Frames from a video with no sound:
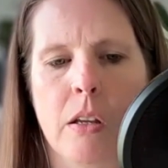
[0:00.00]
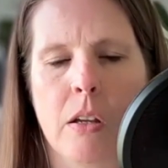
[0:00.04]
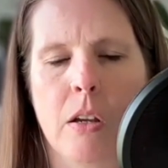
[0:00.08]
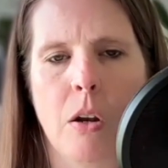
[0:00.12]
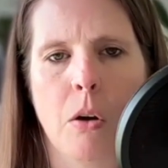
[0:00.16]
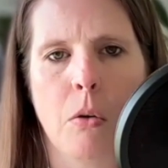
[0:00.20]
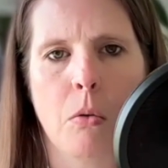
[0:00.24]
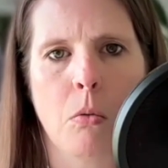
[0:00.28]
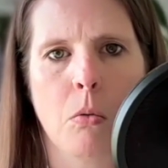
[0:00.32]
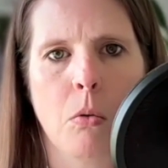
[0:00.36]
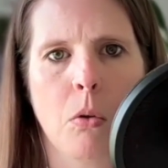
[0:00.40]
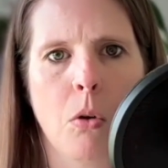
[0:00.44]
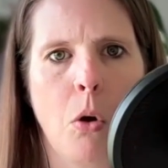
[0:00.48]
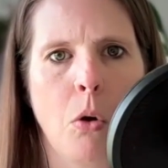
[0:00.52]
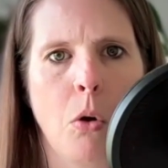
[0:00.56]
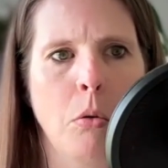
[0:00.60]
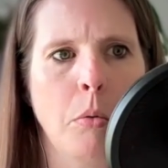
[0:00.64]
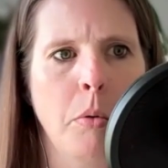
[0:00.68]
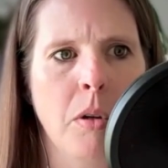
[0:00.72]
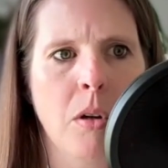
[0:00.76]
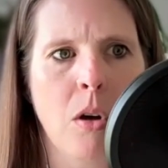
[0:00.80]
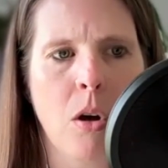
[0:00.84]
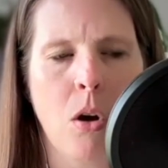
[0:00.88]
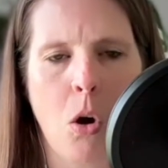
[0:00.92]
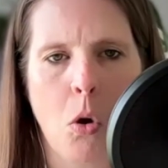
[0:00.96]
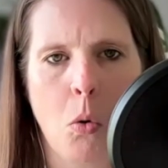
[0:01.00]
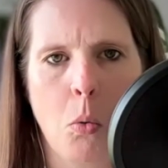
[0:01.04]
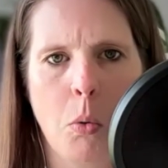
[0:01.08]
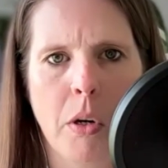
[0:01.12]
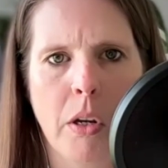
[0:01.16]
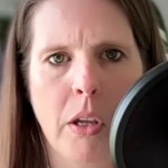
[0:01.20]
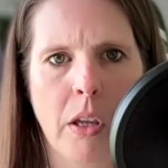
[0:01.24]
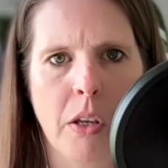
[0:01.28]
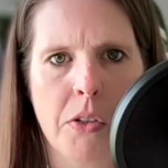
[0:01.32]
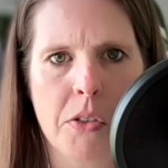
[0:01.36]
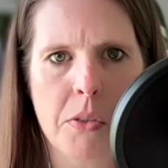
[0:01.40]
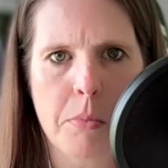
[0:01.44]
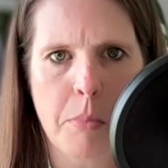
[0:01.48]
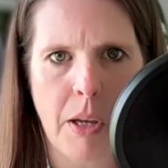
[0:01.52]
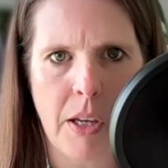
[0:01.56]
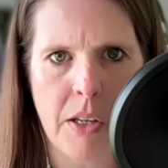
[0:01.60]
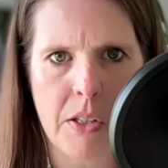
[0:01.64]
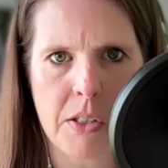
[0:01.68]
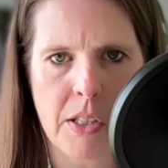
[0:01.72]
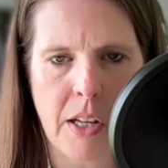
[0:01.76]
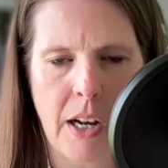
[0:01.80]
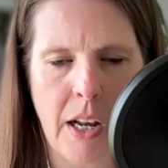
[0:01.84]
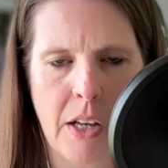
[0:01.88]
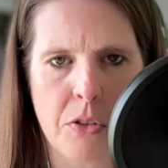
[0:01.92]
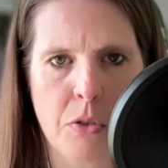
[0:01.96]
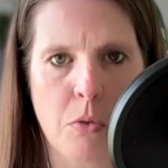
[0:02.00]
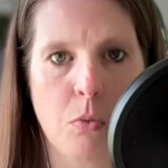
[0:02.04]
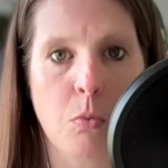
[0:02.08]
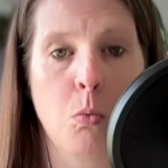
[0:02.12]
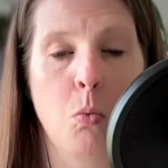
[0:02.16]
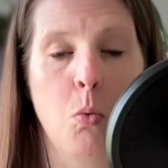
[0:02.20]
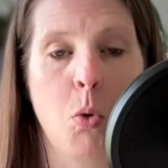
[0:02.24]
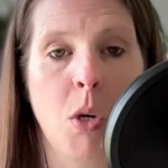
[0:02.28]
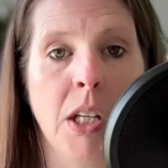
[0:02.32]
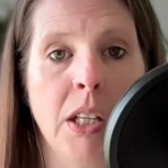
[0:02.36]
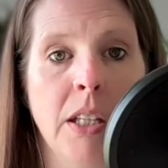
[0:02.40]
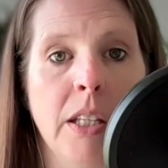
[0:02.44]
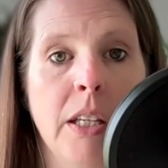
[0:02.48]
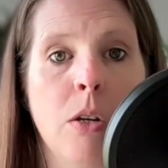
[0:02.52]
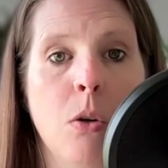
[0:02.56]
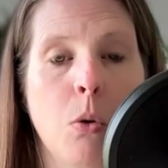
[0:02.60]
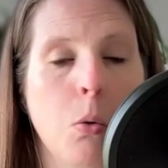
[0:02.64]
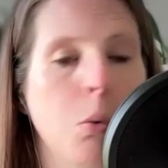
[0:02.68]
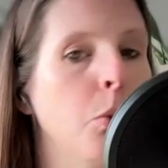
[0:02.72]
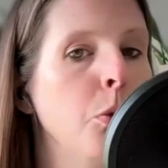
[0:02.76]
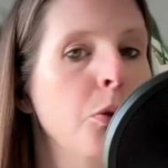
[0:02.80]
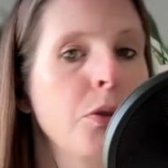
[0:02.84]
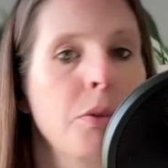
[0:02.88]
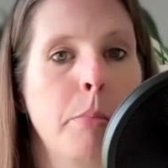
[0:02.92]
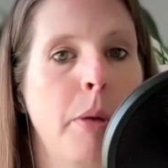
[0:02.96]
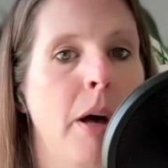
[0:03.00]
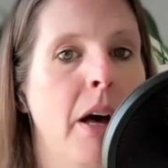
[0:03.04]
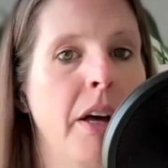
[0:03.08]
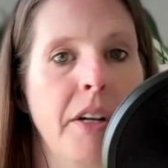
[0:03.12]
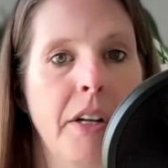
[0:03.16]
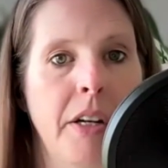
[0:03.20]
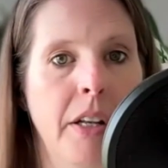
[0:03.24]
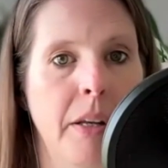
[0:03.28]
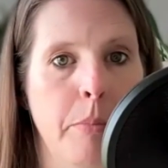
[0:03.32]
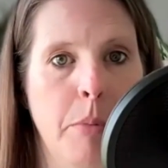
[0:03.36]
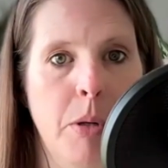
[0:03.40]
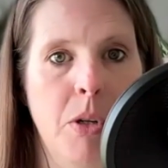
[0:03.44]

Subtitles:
Go to a co-working space that has a really cool spot in it,